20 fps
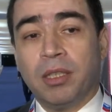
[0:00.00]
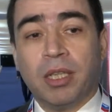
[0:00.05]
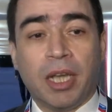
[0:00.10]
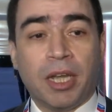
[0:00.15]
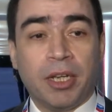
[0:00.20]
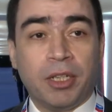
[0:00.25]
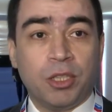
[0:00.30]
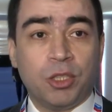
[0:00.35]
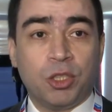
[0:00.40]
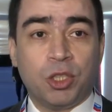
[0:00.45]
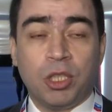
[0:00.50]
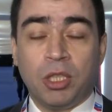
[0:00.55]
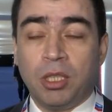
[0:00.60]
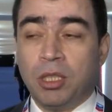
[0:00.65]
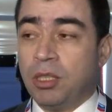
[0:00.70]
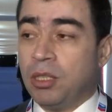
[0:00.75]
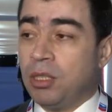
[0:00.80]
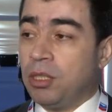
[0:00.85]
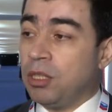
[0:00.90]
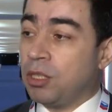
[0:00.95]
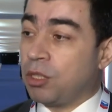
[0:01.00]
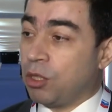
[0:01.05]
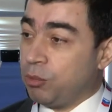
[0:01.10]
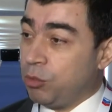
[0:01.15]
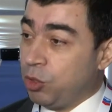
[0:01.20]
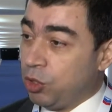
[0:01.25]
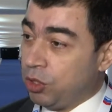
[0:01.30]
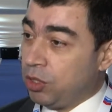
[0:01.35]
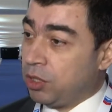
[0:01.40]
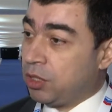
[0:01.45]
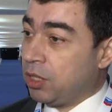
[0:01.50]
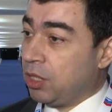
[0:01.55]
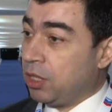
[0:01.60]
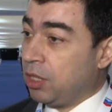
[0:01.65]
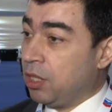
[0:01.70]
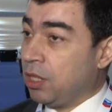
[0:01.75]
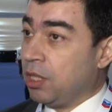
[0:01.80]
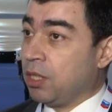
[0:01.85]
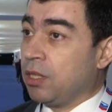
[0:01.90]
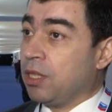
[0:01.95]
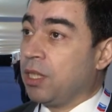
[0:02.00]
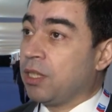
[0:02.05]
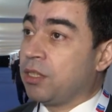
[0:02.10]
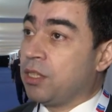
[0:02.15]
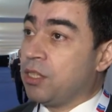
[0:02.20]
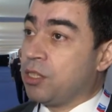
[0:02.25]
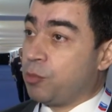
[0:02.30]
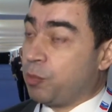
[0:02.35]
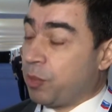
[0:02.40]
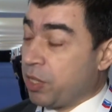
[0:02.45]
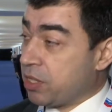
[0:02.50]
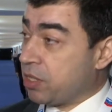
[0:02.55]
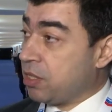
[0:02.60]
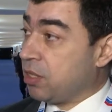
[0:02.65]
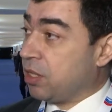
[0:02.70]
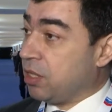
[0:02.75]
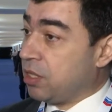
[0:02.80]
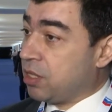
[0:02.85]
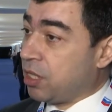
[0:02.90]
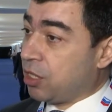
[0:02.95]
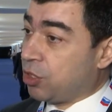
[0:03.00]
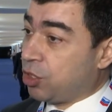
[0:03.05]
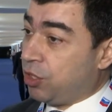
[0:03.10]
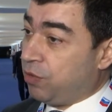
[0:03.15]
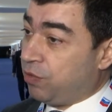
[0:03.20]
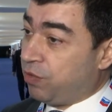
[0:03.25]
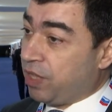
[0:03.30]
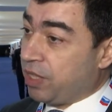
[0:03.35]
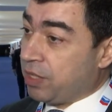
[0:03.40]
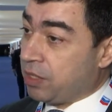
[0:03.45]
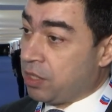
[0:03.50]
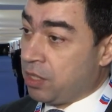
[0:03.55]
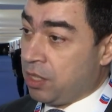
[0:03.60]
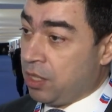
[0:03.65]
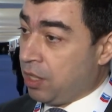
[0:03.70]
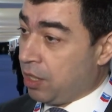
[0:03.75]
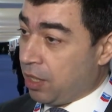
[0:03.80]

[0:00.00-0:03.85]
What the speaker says: energy community that is present in such events,